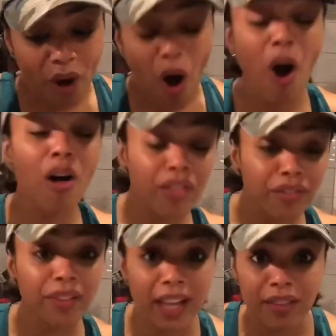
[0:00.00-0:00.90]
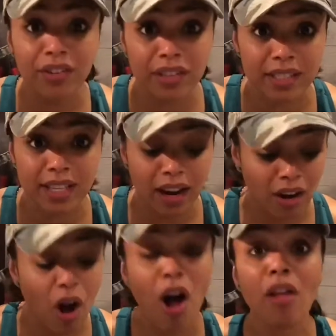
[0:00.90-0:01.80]
All the flavor is there,
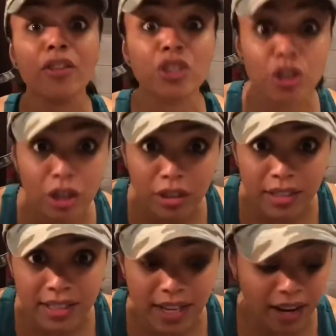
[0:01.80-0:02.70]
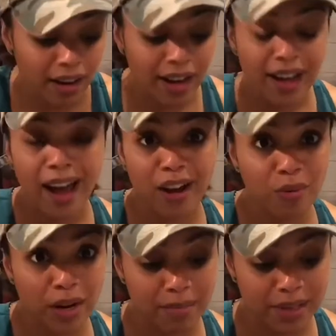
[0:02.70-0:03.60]
all the sugar is there. I don't
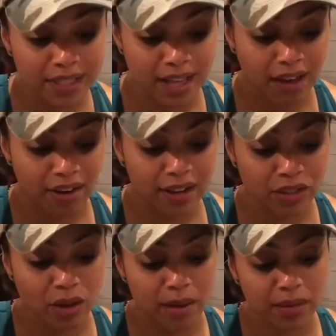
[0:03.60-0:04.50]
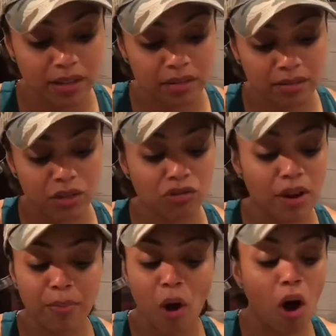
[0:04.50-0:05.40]
wanna miss that, right? So I'm gonna
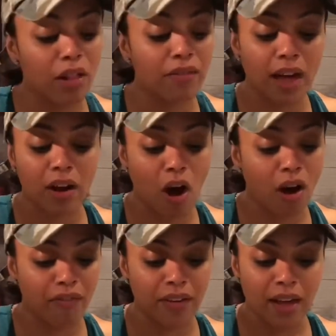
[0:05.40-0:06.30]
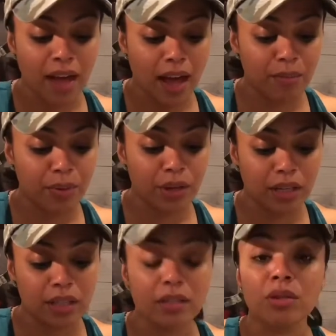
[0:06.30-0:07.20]
scrape all of that off and put it
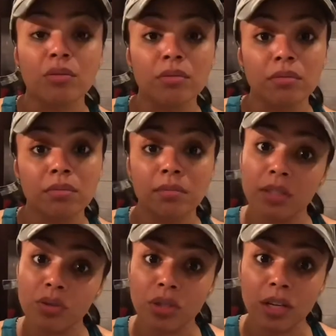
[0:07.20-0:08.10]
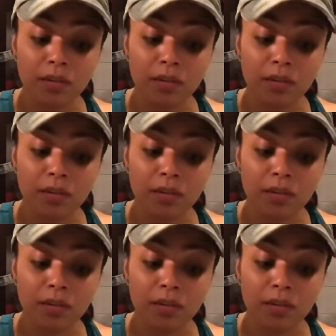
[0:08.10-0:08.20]
into my stewed chicken.